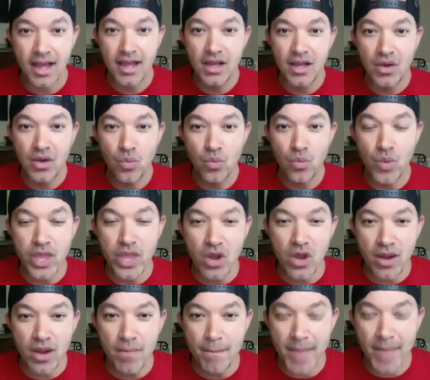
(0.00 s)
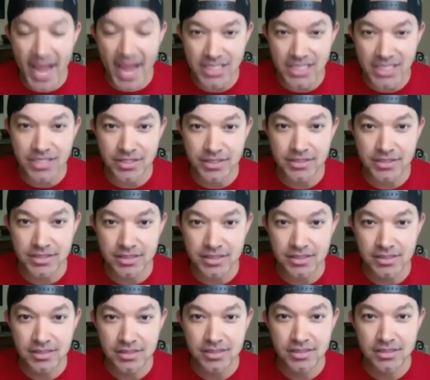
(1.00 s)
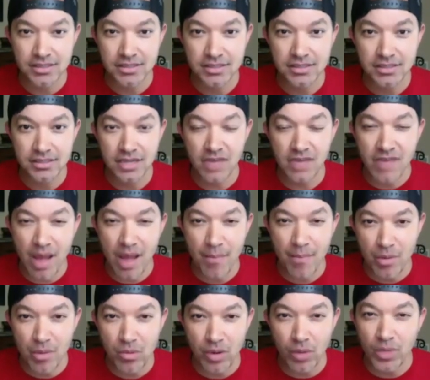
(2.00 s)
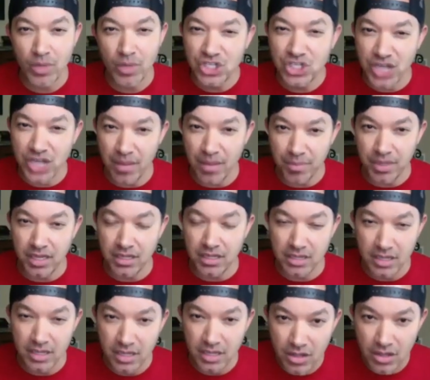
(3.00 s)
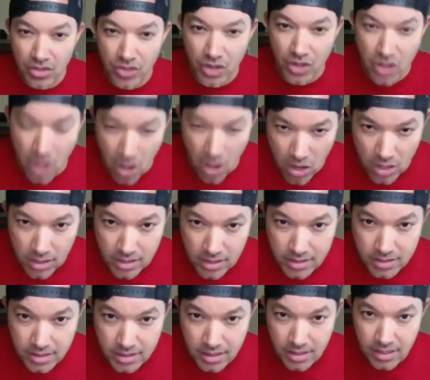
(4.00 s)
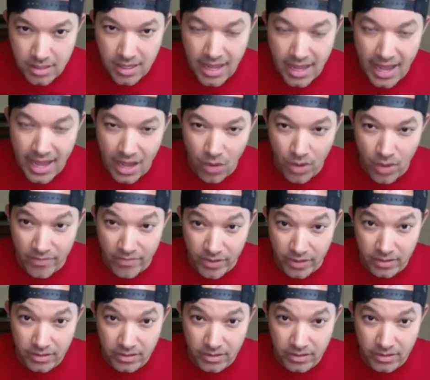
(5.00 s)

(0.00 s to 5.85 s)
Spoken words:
We are ambassadors of iBoomerang. We champion the cause. However,